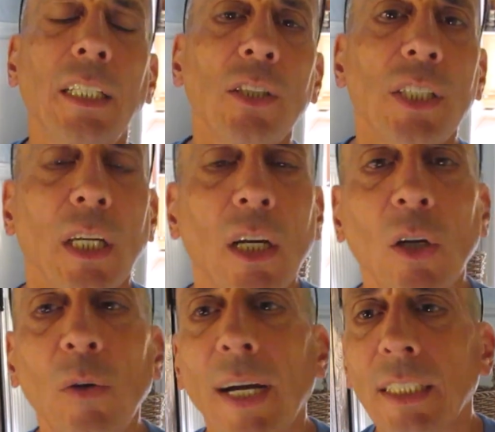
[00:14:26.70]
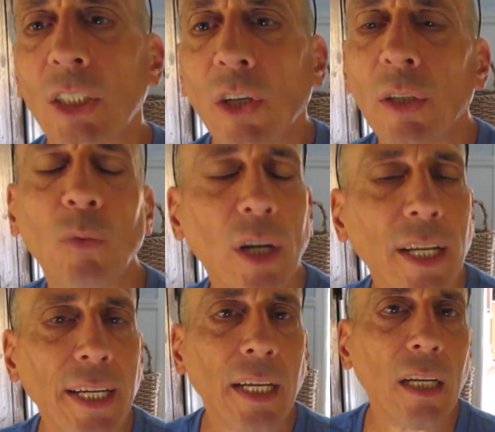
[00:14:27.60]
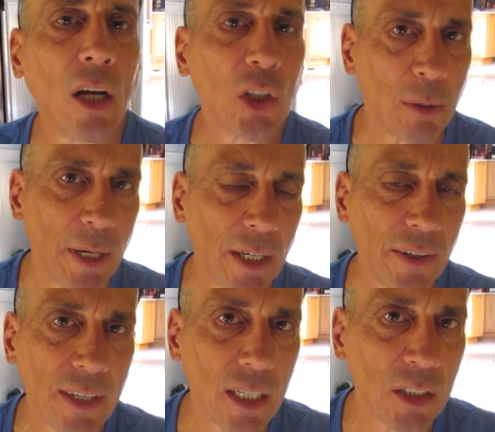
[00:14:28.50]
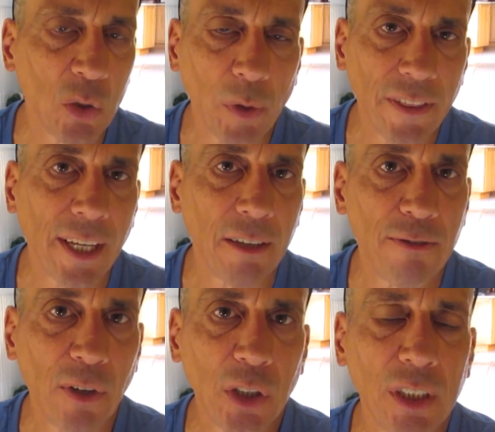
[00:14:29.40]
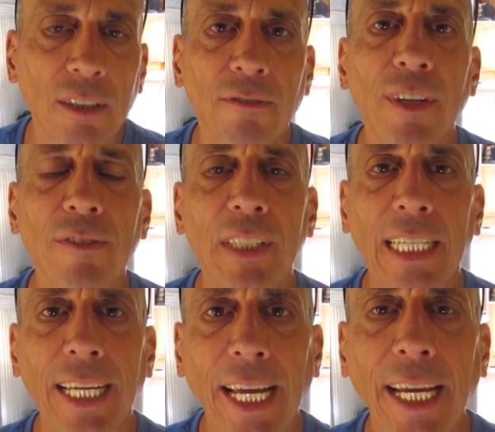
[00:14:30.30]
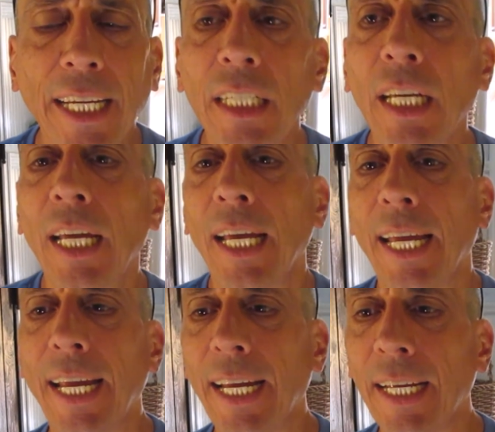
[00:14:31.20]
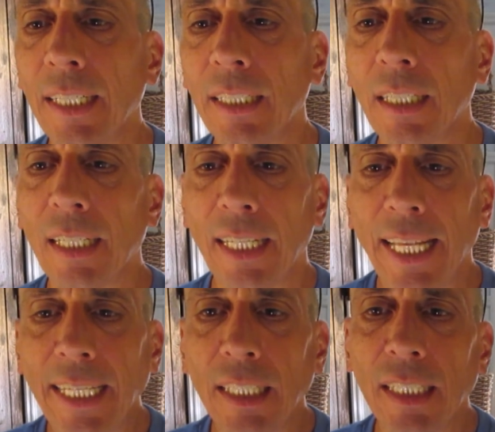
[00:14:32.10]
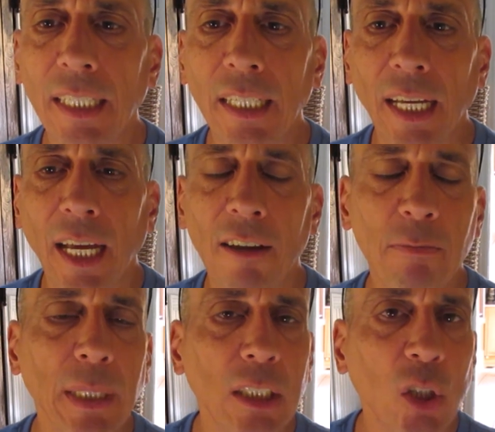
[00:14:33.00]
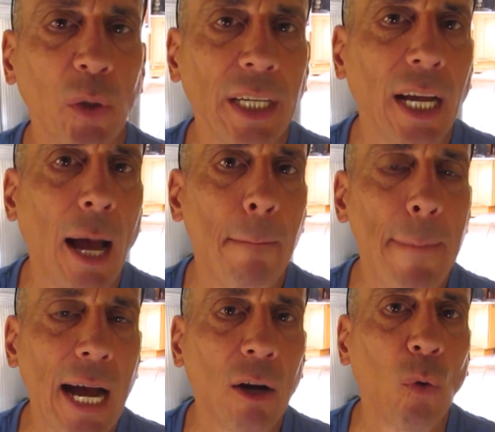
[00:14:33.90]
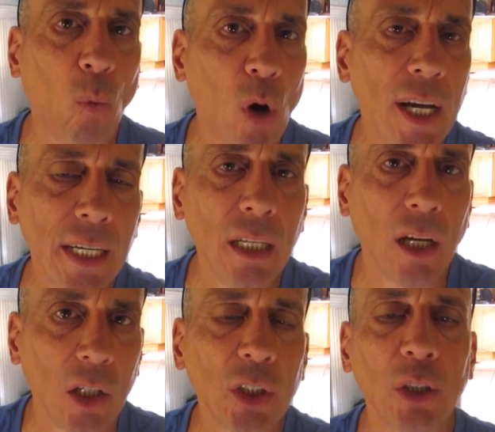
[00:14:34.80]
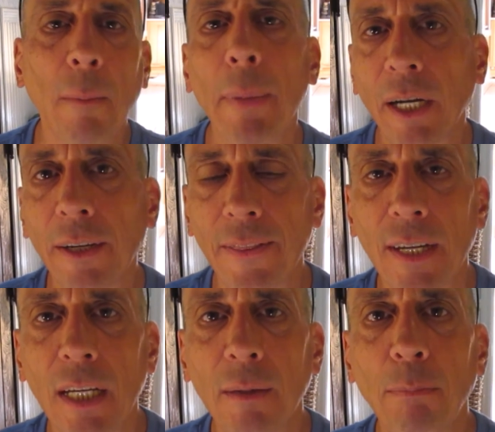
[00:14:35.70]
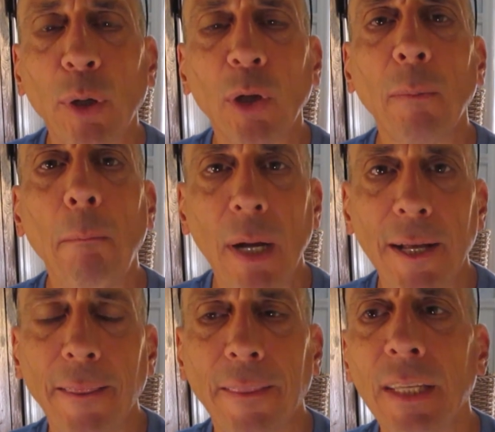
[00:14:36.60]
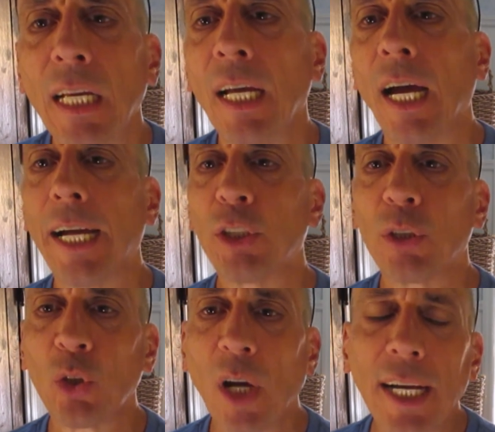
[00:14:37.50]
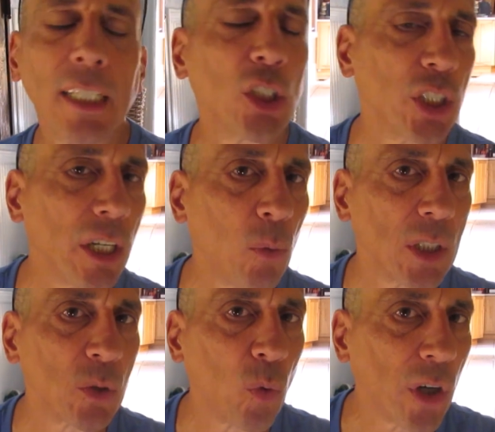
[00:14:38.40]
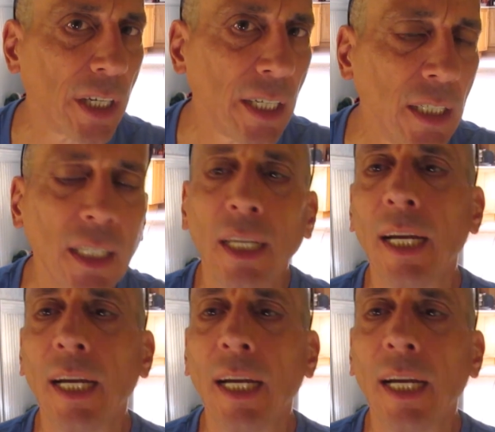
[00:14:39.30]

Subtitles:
years ago, I started running ultramarathons with a first 50K, and lately have been doing about 1 ultramarathon per month. I try to share what's working.